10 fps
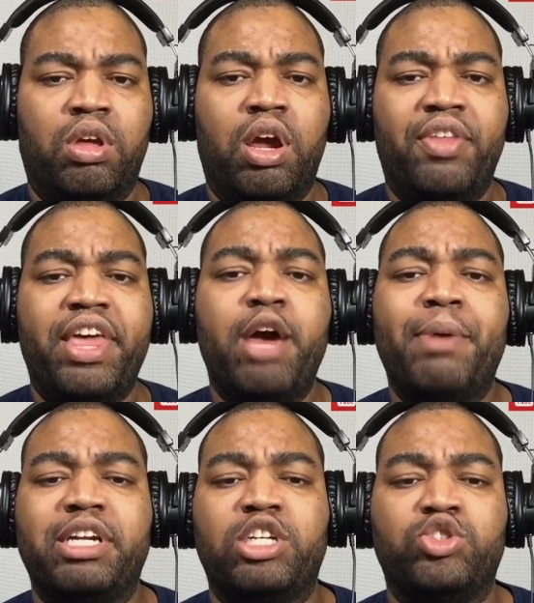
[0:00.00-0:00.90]
Are they
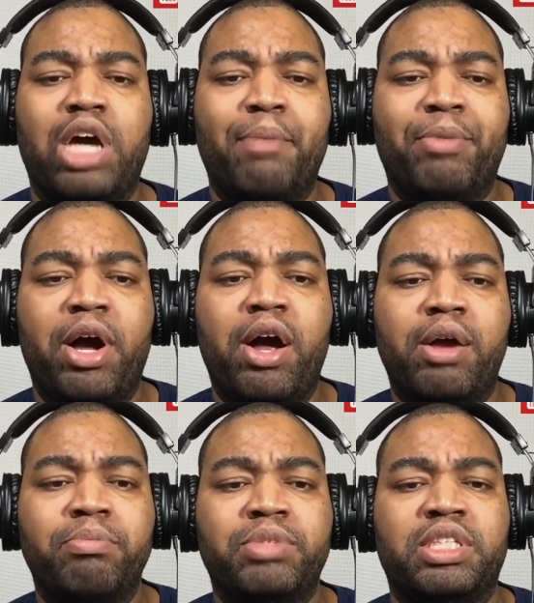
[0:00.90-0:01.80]
about to drop
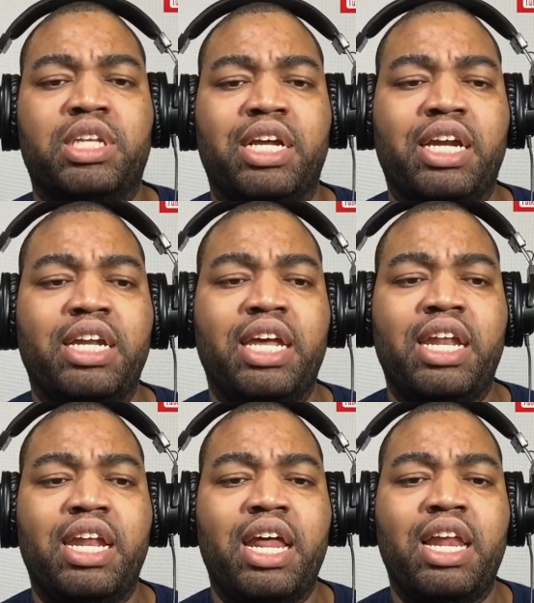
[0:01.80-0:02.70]
bombs like they
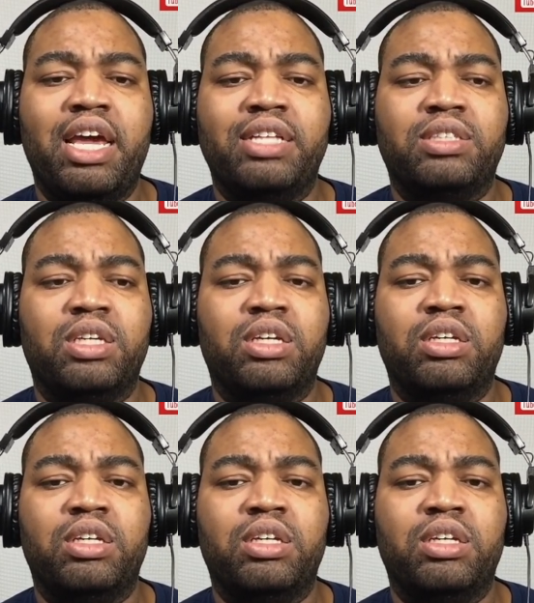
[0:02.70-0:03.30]
did in Atlanta?